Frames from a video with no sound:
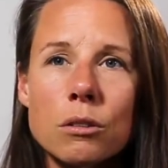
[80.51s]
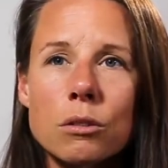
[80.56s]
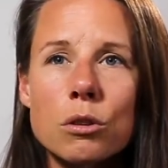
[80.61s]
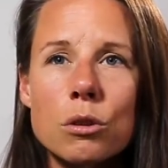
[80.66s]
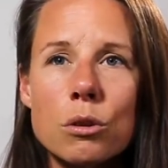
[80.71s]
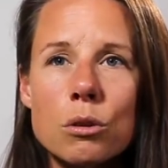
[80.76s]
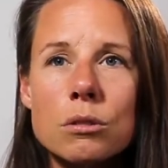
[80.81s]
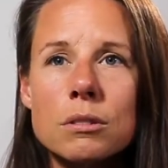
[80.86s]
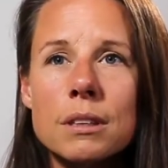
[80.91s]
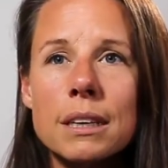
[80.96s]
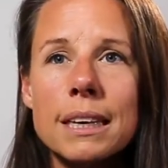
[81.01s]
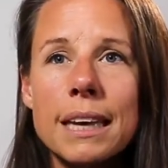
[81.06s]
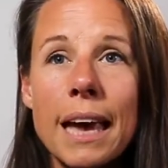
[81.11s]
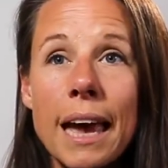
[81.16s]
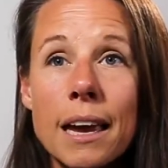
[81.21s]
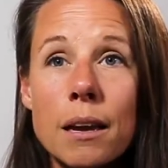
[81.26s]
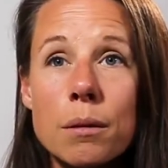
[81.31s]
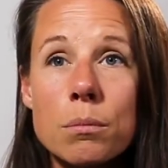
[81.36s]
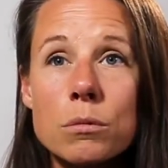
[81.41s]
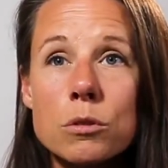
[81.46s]
use the
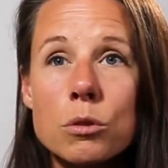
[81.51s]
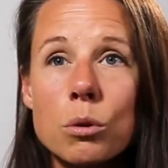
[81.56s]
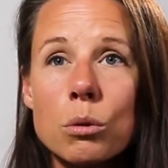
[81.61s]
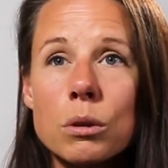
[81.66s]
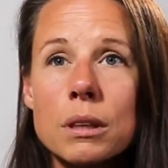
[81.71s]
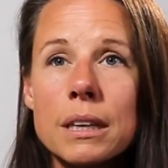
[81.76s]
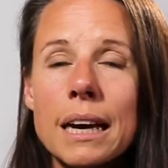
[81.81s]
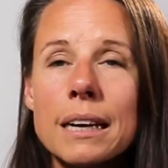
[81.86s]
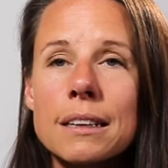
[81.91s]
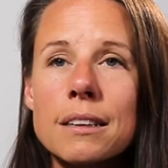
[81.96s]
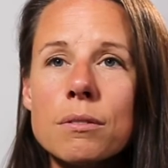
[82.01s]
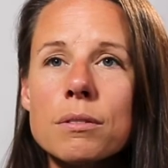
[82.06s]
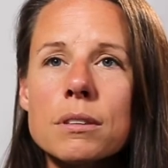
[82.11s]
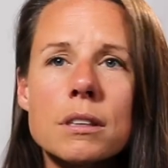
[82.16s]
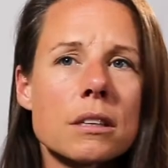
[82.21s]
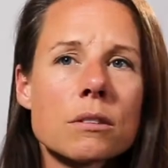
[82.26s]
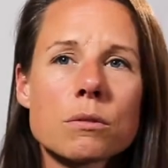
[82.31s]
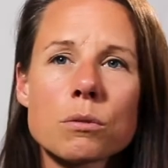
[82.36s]
games or the activities,